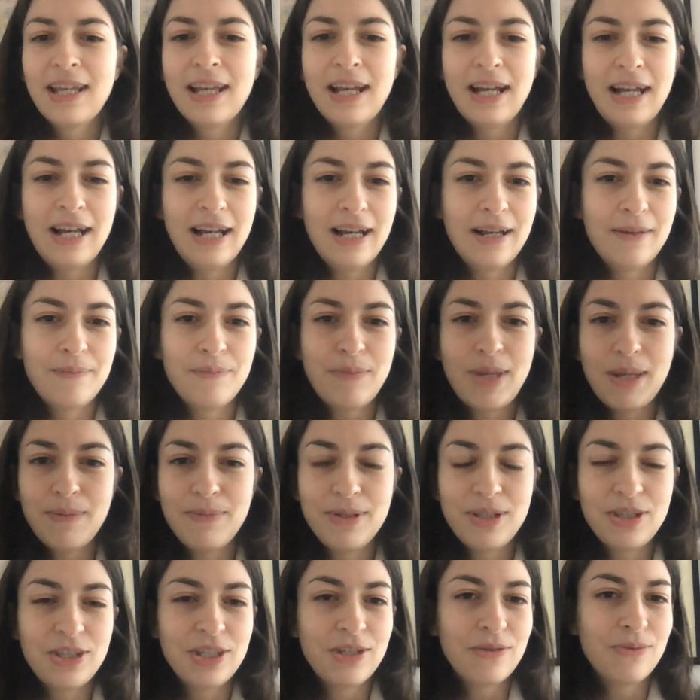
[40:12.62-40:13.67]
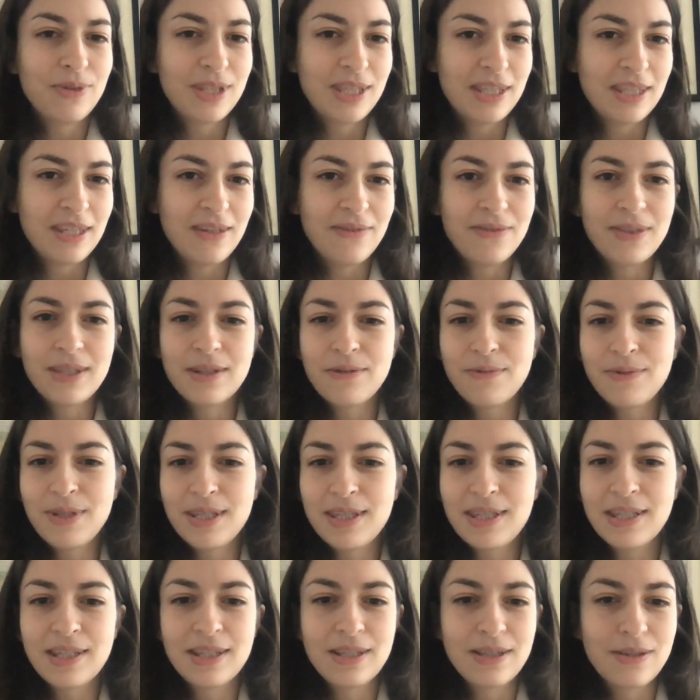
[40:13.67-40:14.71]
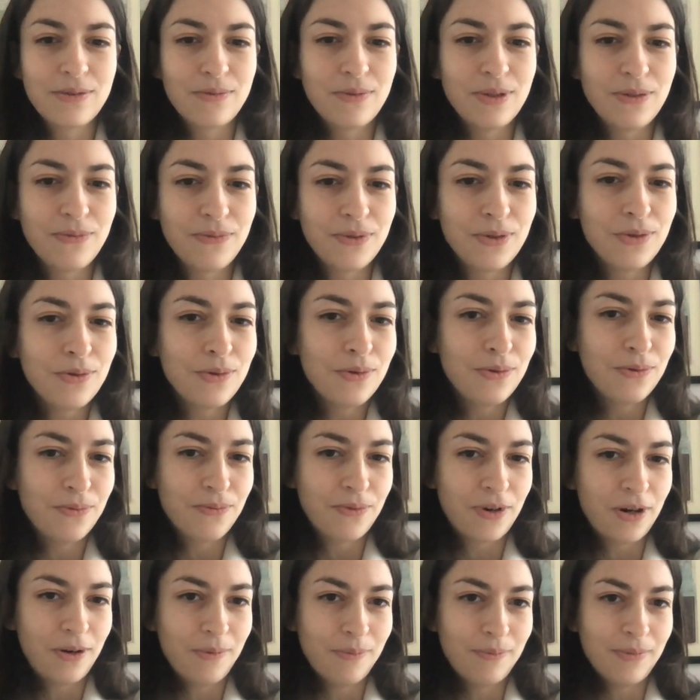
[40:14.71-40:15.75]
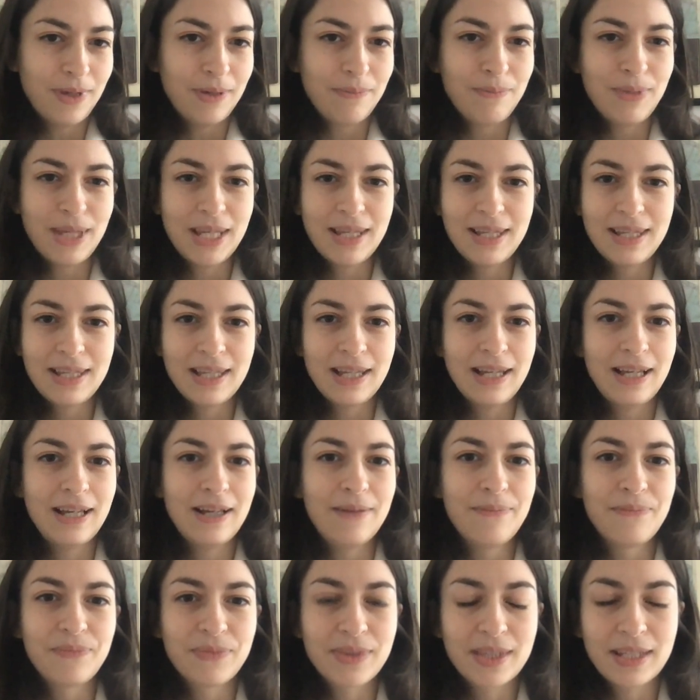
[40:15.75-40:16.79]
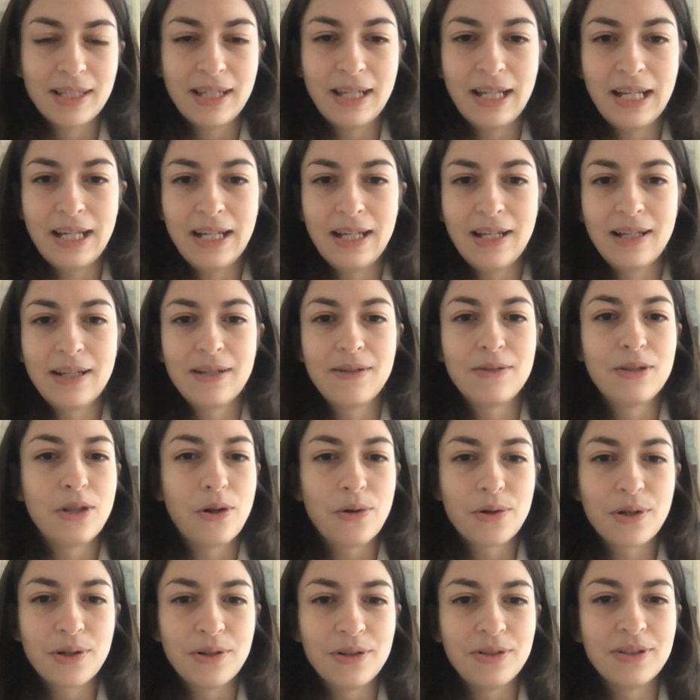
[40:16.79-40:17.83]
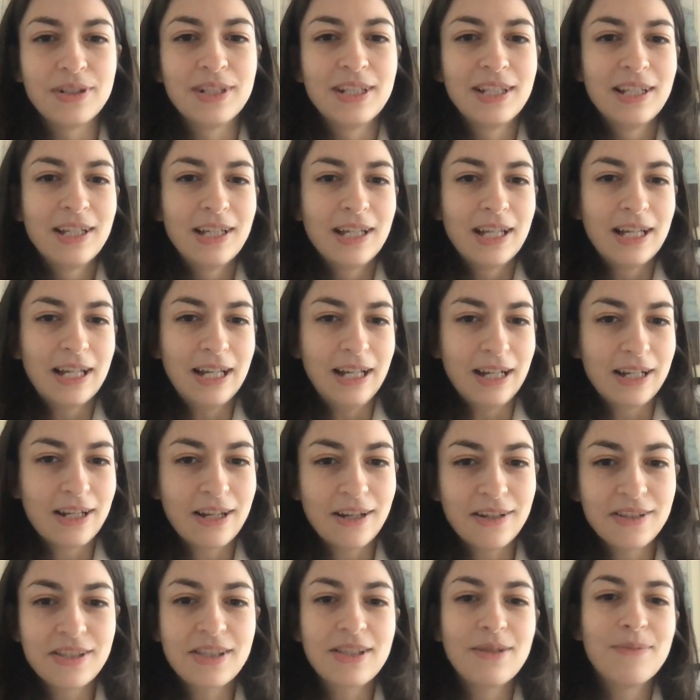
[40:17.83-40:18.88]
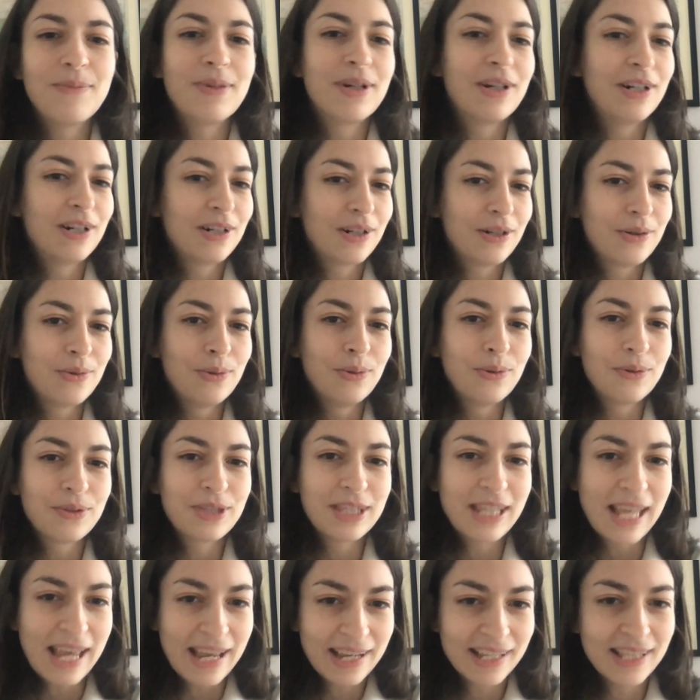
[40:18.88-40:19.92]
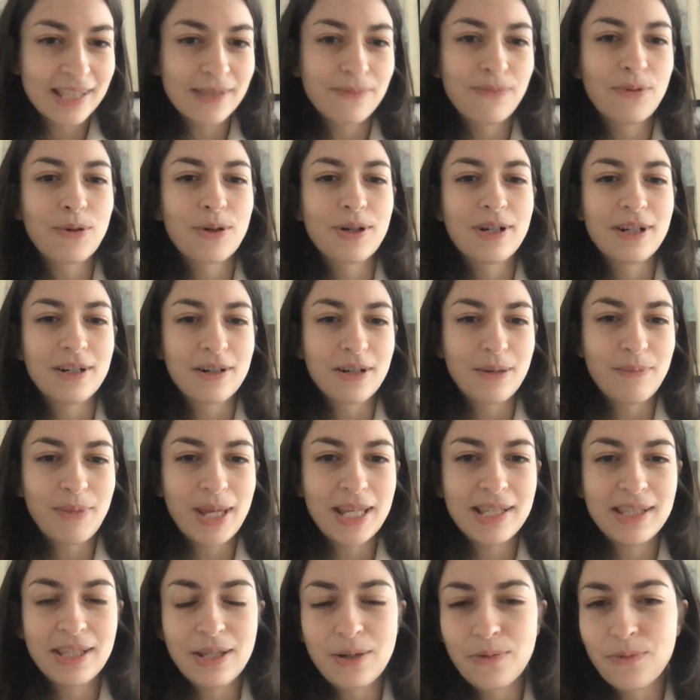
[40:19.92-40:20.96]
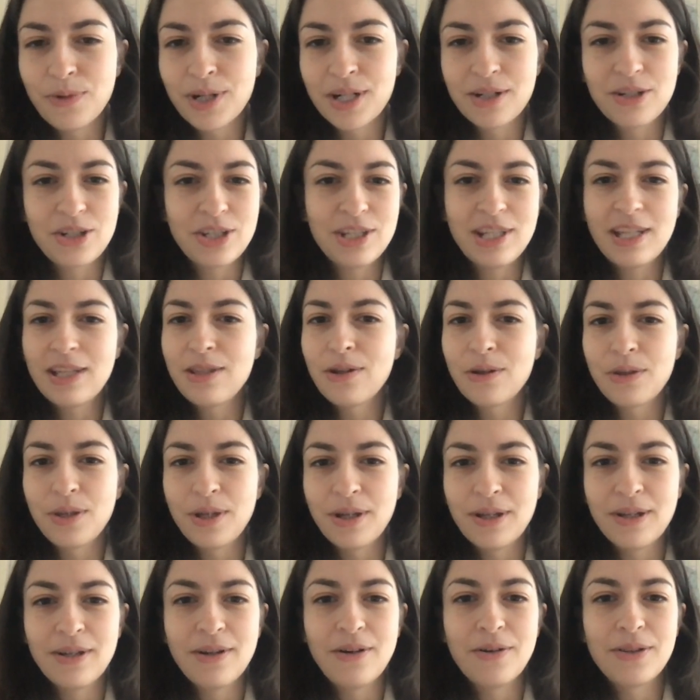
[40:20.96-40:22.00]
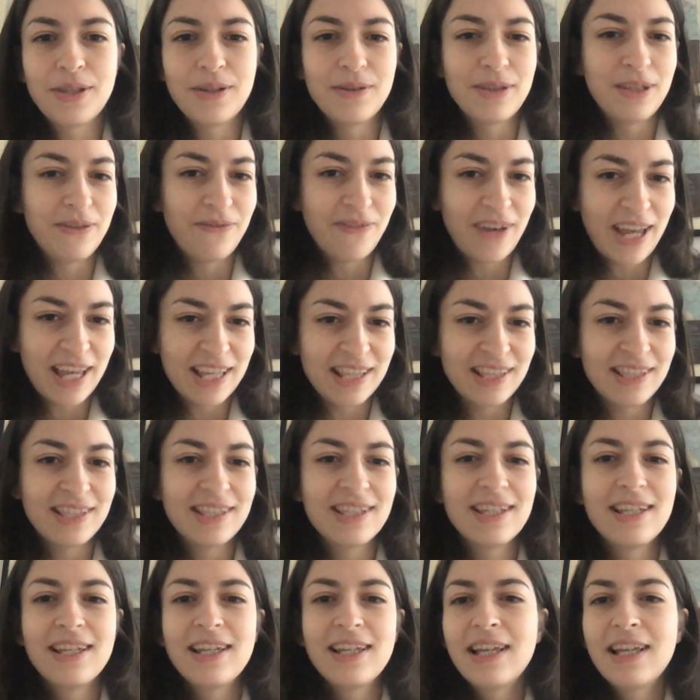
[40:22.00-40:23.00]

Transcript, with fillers: Um, maybe she received a recent review from a big um, uh, local uh, customer who thanks for her amazing work she did on, a, on an event.